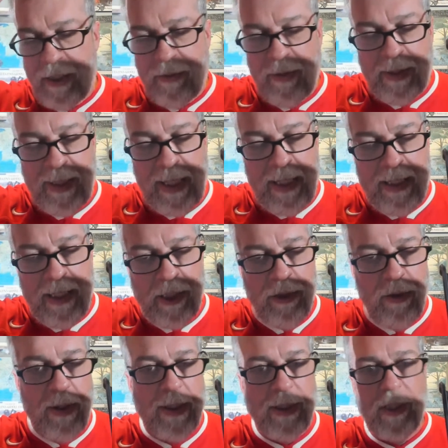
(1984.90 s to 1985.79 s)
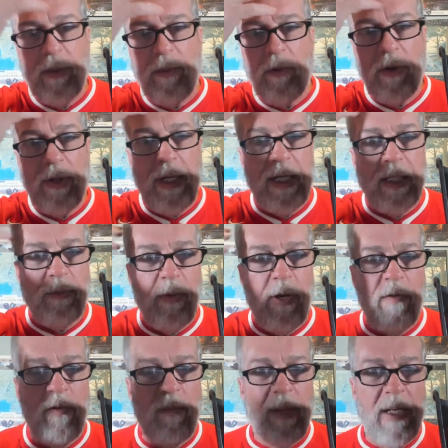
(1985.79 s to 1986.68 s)
Critique can join us tomorrow night as
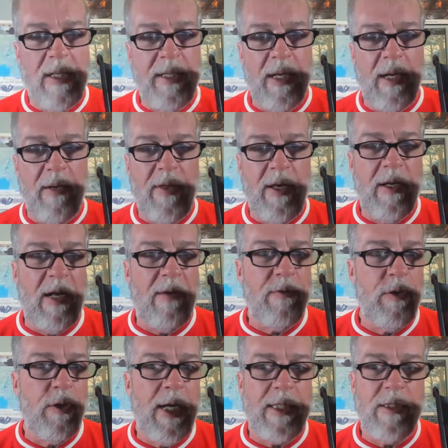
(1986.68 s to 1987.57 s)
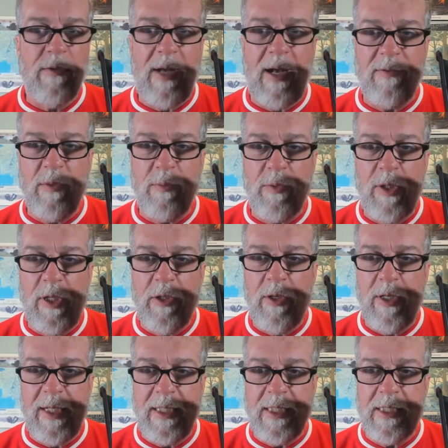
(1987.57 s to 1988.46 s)
well from India. You guys will have some really
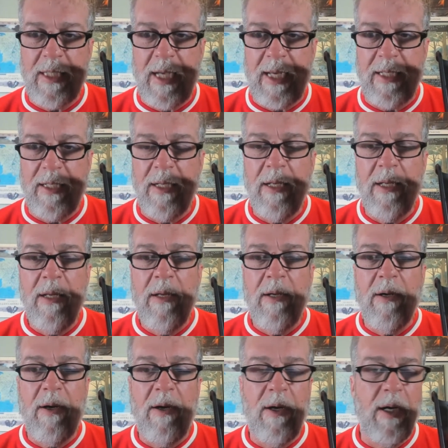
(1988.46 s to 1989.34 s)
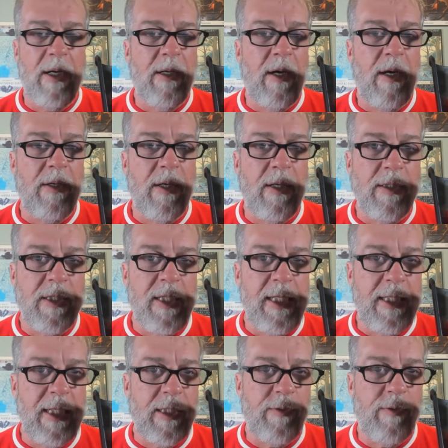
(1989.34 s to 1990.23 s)
good insight on
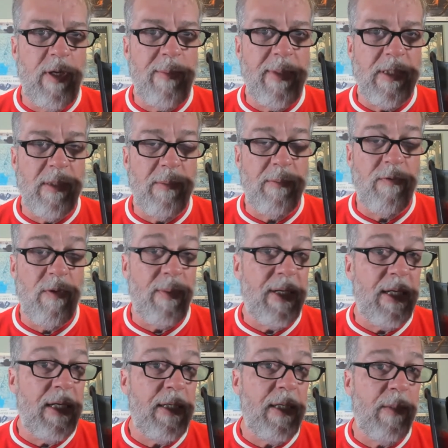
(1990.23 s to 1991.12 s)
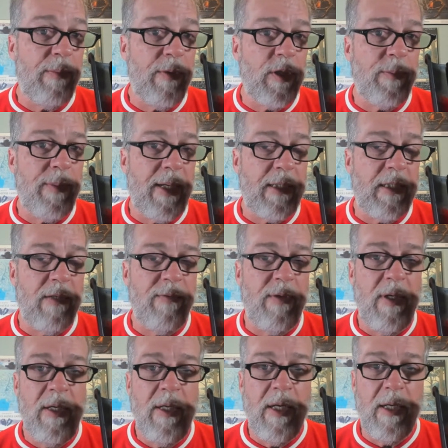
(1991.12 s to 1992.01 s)
Sikh extremism from an Indian perspective,
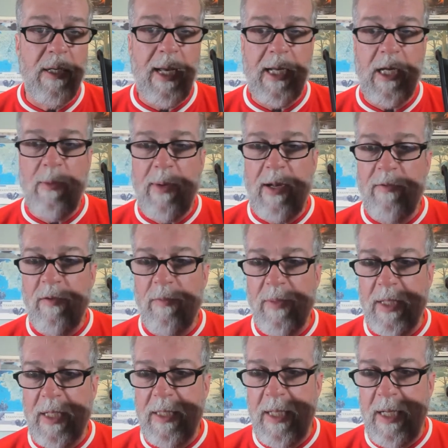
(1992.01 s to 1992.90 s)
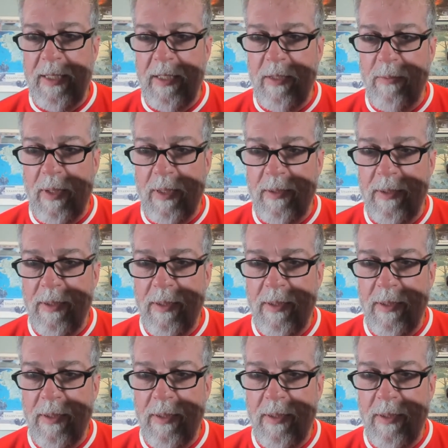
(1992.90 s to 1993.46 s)
and I can win from the Canadian one.